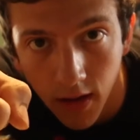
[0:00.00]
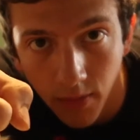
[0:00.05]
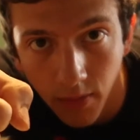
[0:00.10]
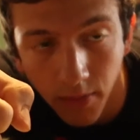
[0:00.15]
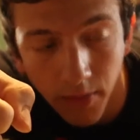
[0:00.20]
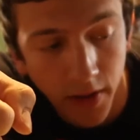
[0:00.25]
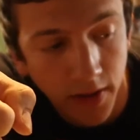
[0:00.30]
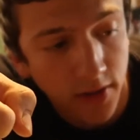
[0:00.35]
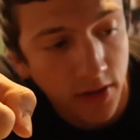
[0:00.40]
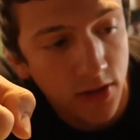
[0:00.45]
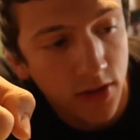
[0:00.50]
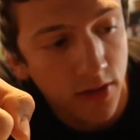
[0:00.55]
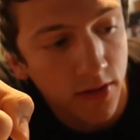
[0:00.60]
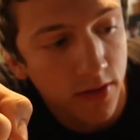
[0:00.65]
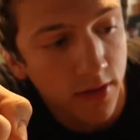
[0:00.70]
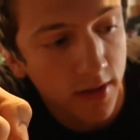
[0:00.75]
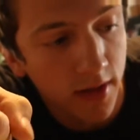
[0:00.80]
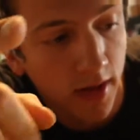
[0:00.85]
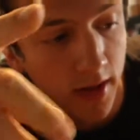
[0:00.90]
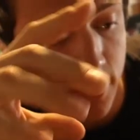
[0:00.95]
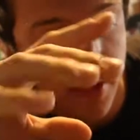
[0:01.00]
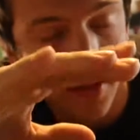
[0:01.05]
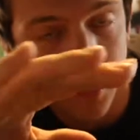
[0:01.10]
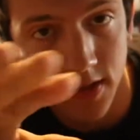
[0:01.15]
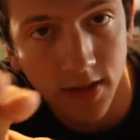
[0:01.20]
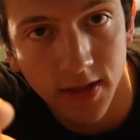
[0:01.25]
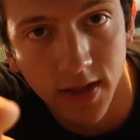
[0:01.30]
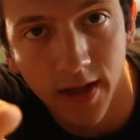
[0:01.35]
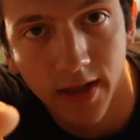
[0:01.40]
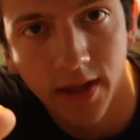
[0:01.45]
I'm about to show you guys
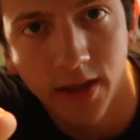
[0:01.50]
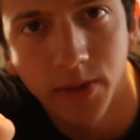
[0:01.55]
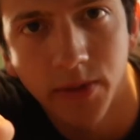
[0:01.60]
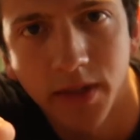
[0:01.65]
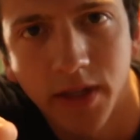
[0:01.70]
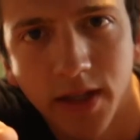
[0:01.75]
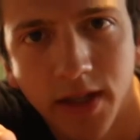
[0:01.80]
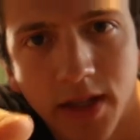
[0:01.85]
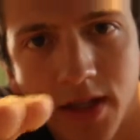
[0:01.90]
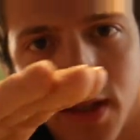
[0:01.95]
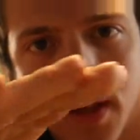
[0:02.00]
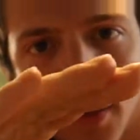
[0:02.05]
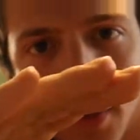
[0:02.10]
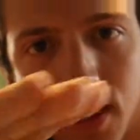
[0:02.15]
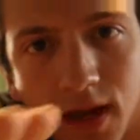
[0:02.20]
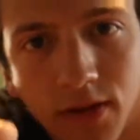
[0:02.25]
exactly what I eat